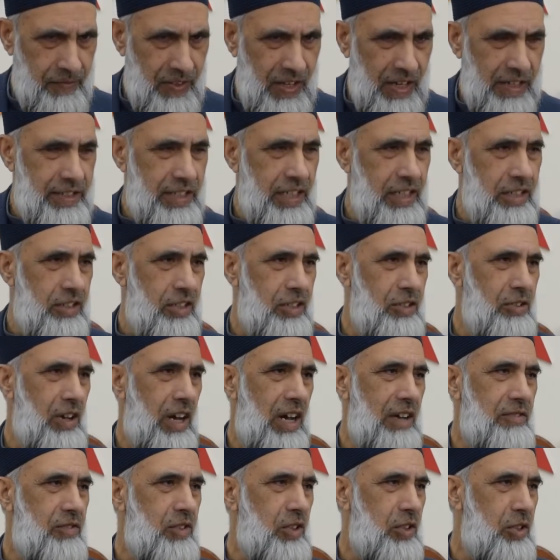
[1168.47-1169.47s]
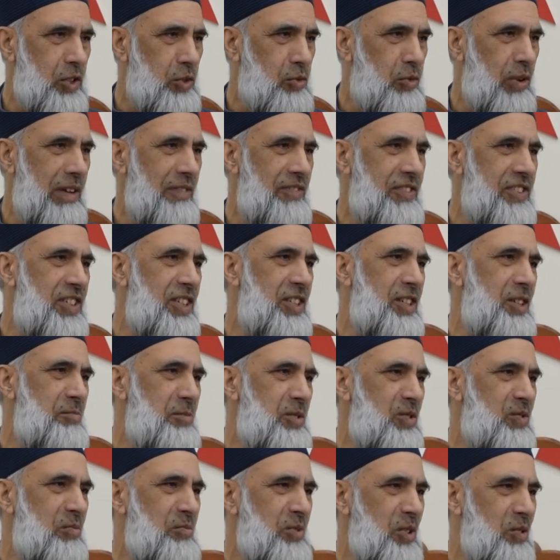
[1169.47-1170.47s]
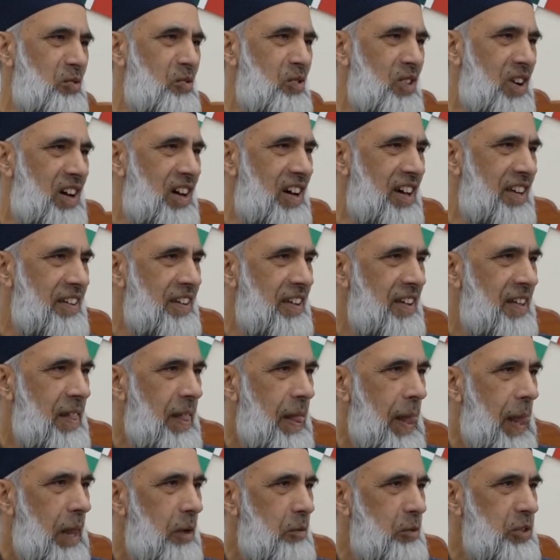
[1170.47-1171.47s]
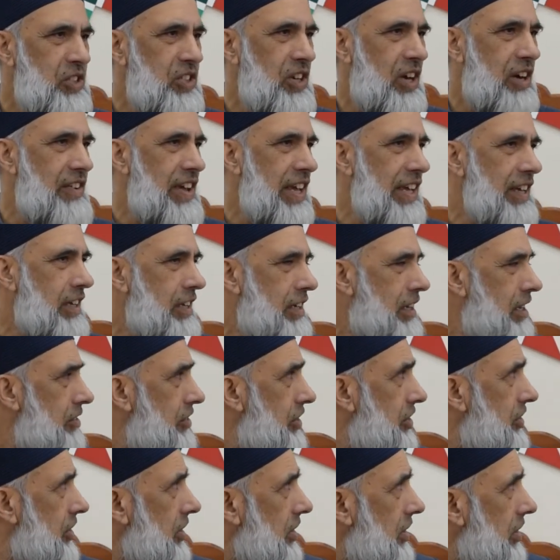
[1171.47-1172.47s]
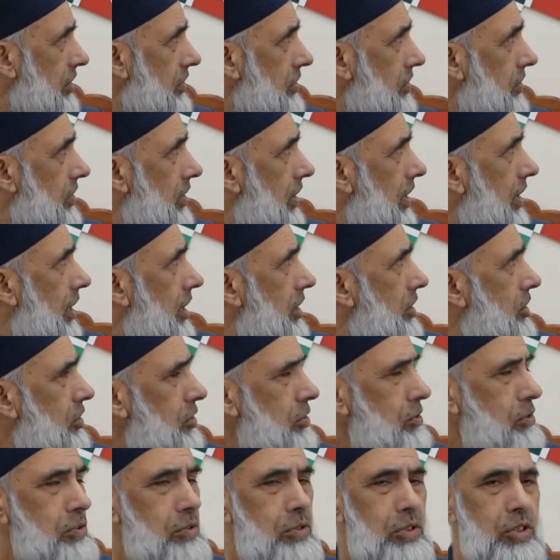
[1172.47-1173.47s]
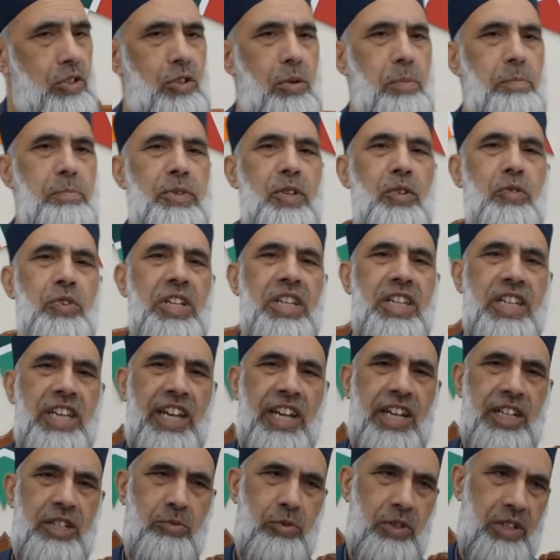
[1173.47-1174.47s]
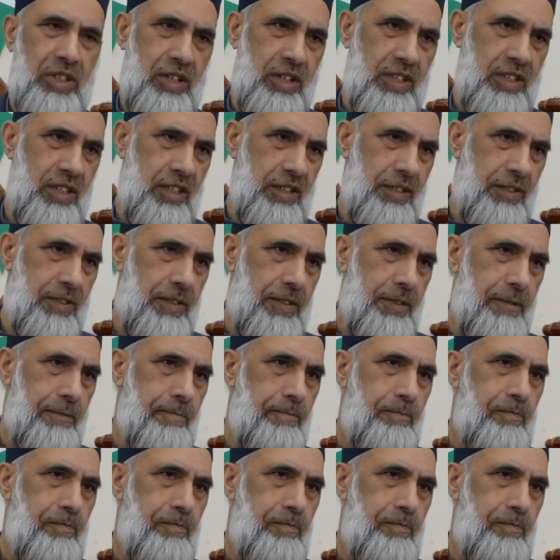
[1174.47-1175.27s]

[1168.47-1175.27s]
I said to you, I've got 12 terms from the Quran which are encouraging us to communicate with others.